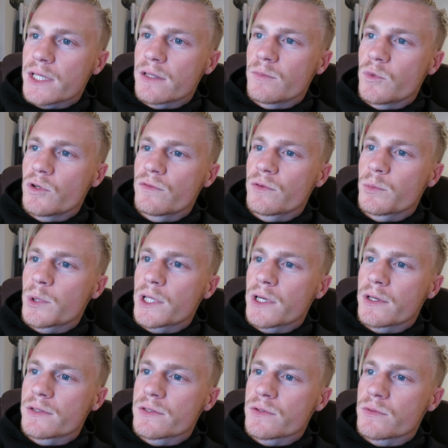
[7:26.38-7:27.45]
Okay, the movie we're
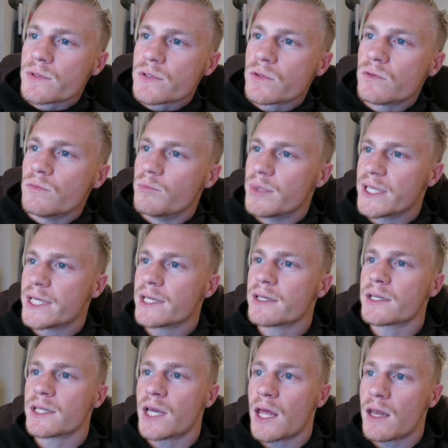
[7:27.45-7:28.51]
going to is called
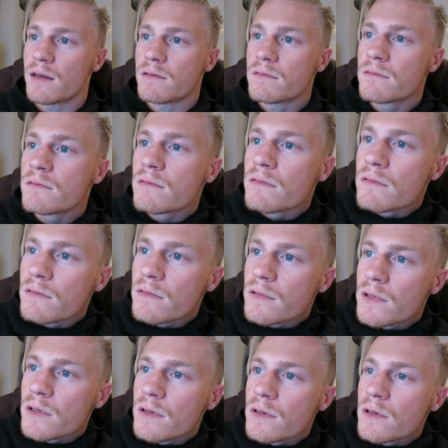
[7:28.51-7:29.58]
Begin Again,
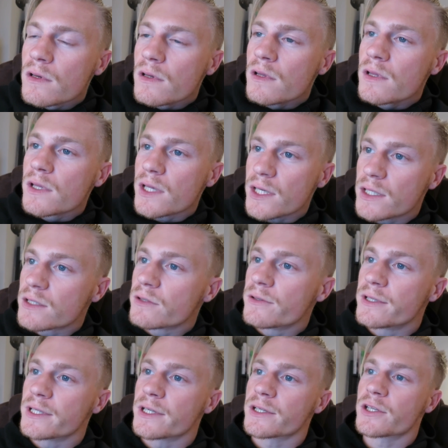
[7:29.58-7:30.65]

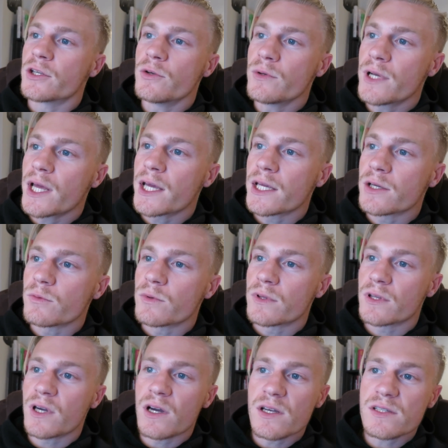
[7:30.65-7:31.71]
including a Q&A
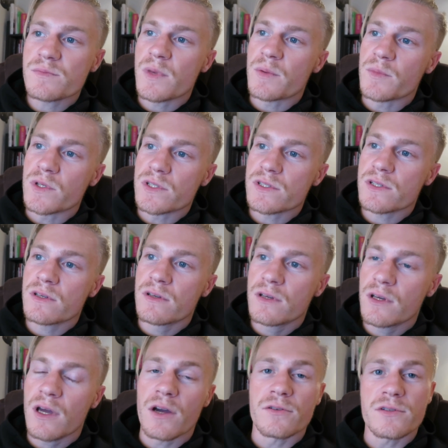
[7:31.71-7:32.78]
with cast members,
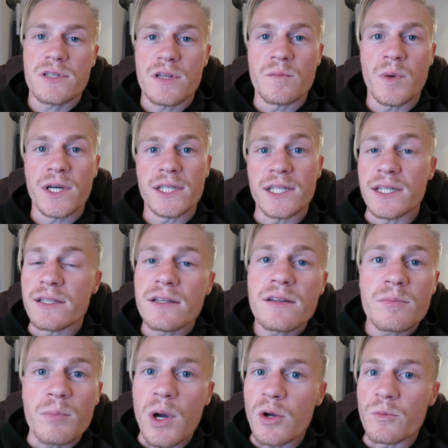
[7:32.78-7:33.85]
hosted by
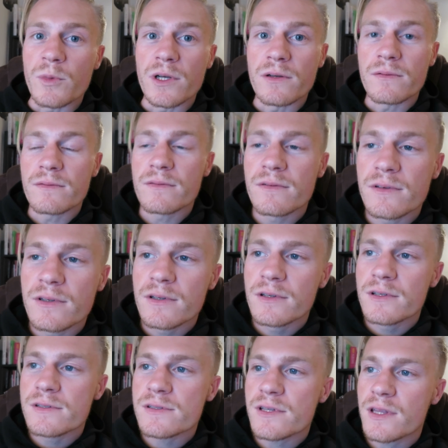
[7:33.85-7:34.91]
Edith Bowman.
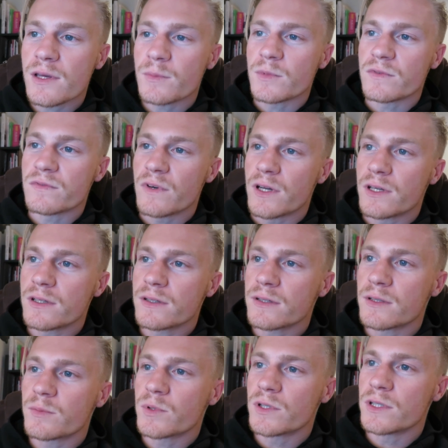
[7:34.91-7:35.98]
So that'll be fun. I'm
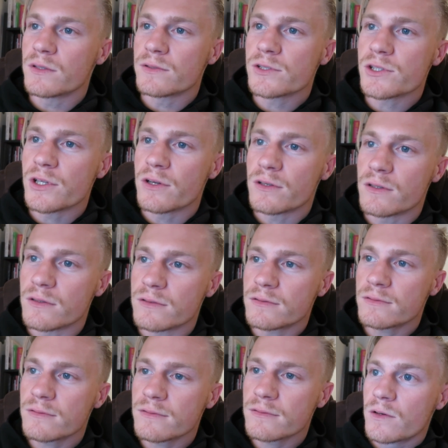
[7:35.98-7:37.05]
going to put a little shirt on.
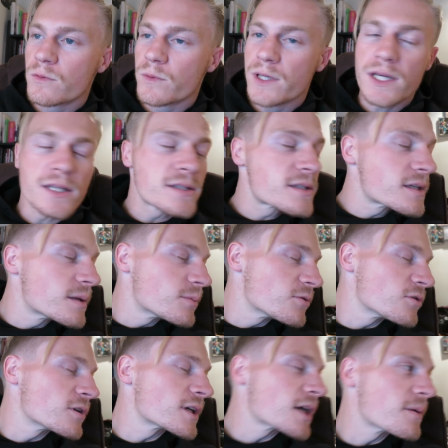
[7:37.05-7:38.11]
We get to see it
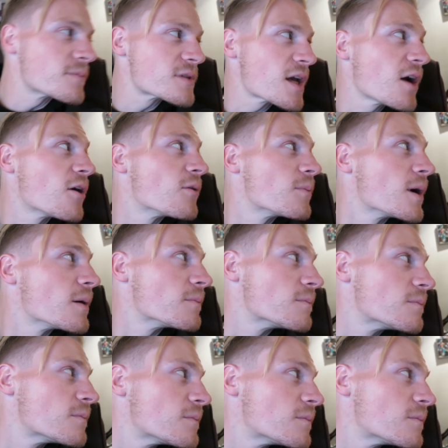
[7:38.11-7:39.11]
before it comes out, but...